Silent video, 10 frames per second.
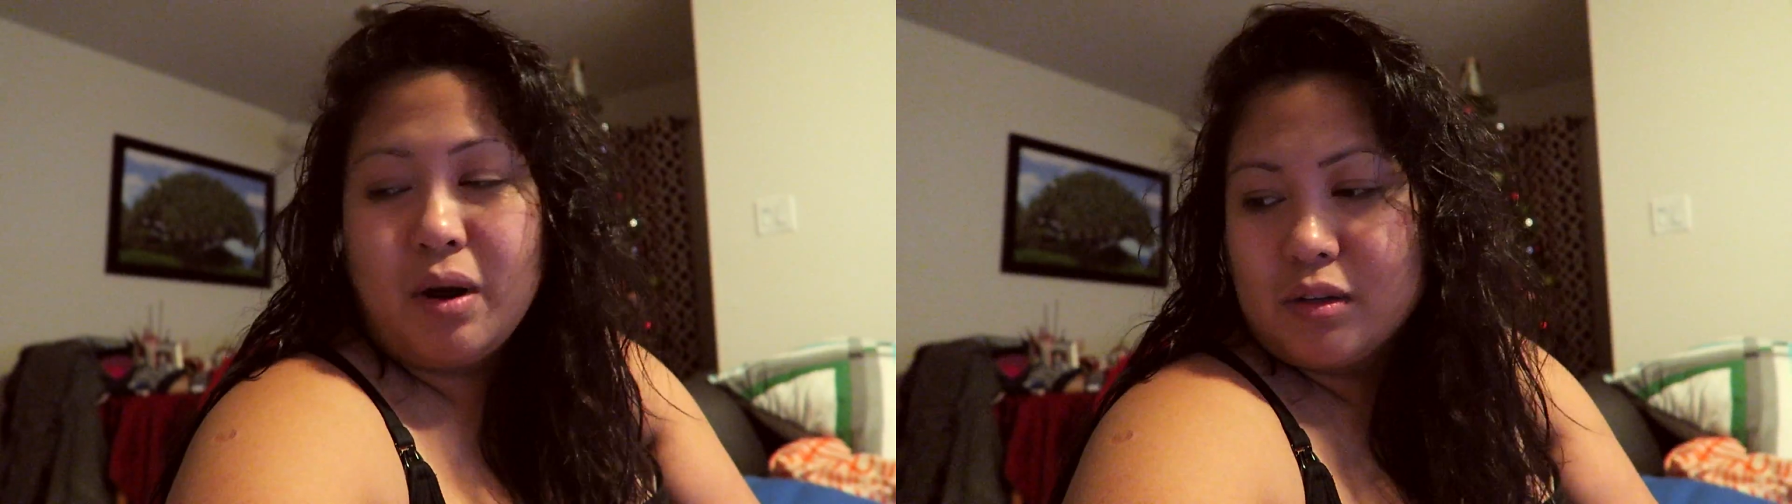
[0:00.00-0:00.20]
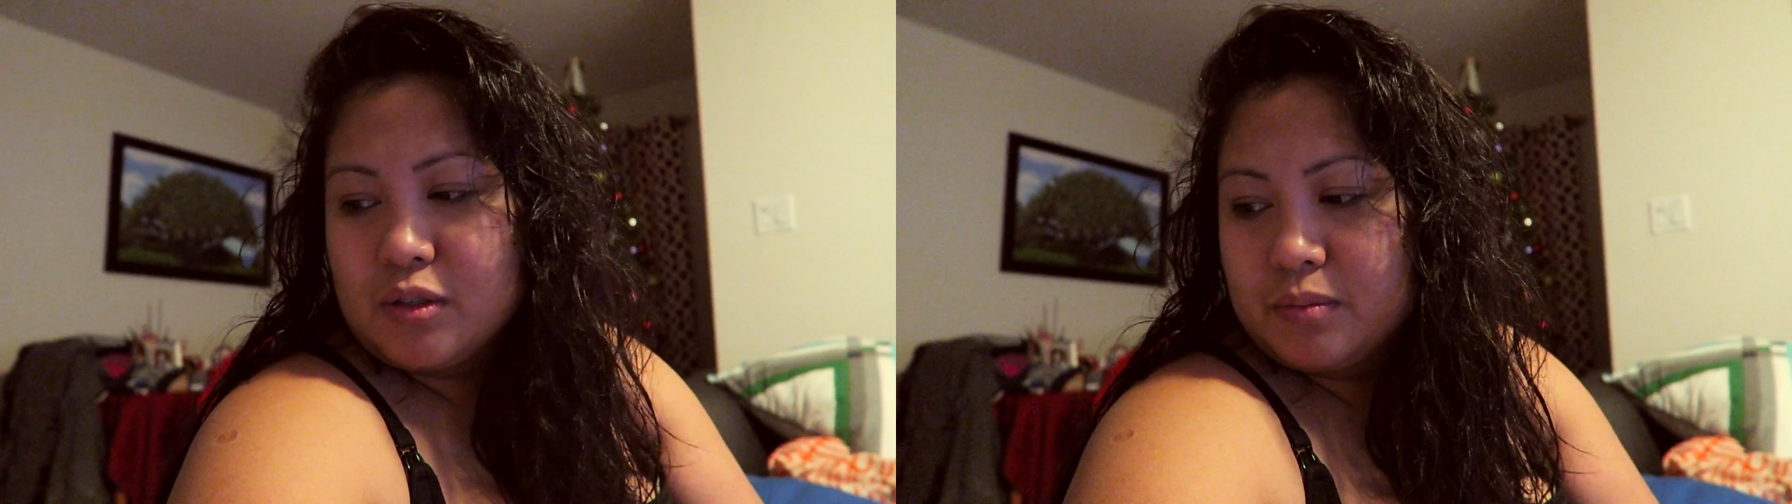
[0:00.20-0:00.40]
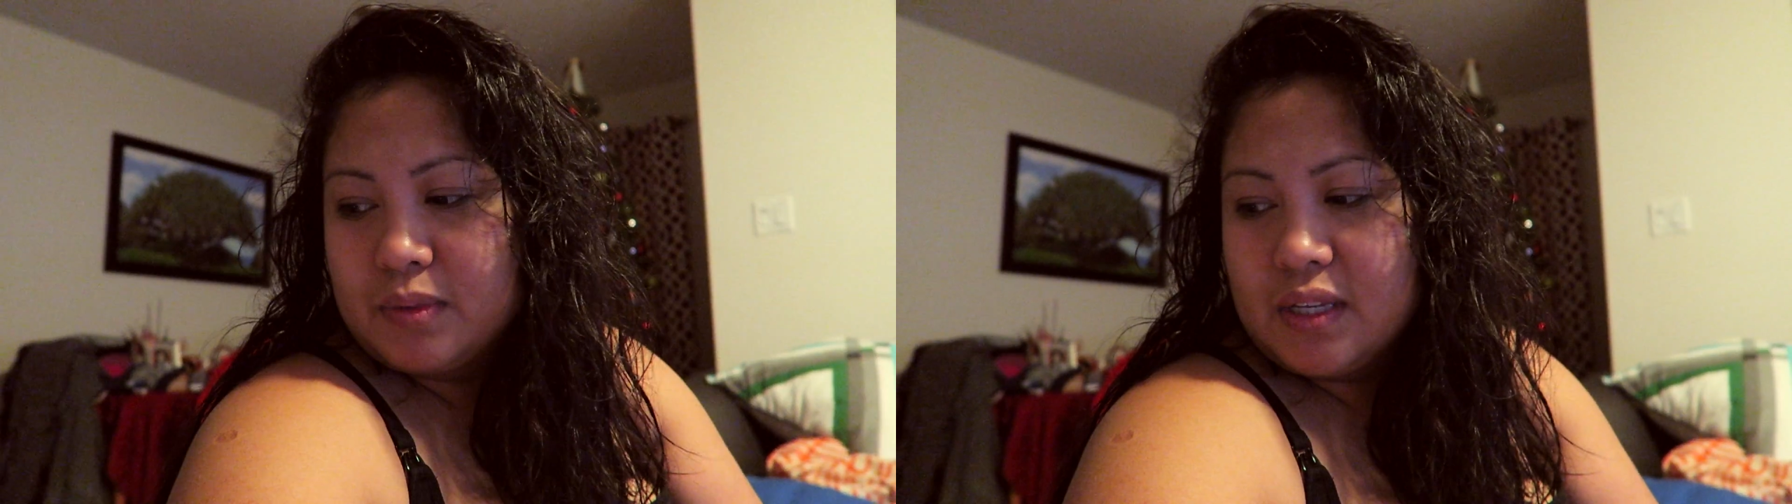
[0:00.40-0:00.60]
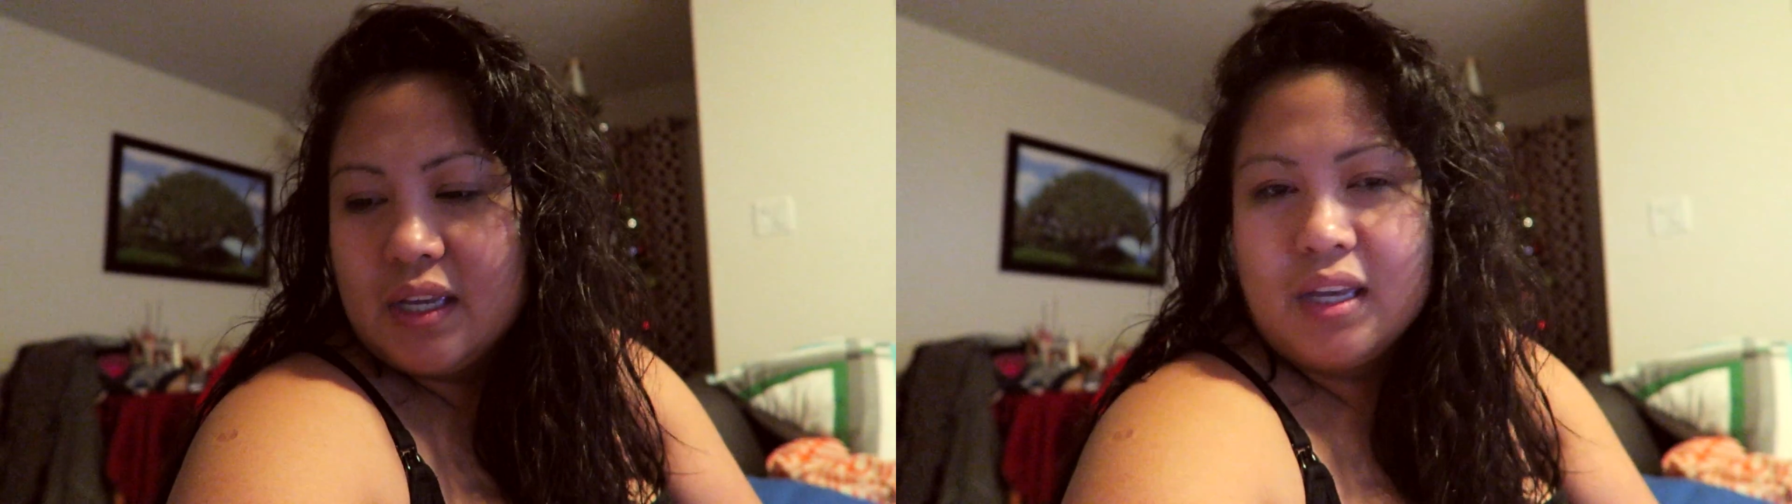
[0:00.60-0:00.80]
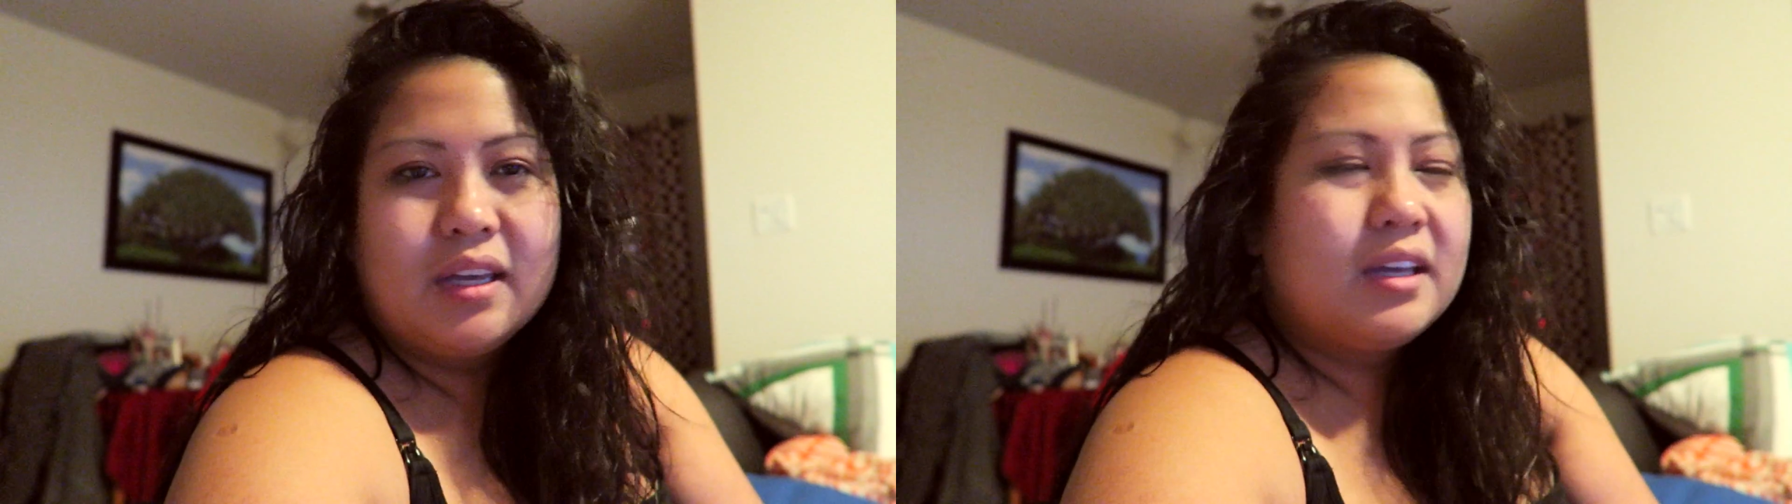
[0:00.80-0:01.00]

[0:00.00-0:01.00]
probably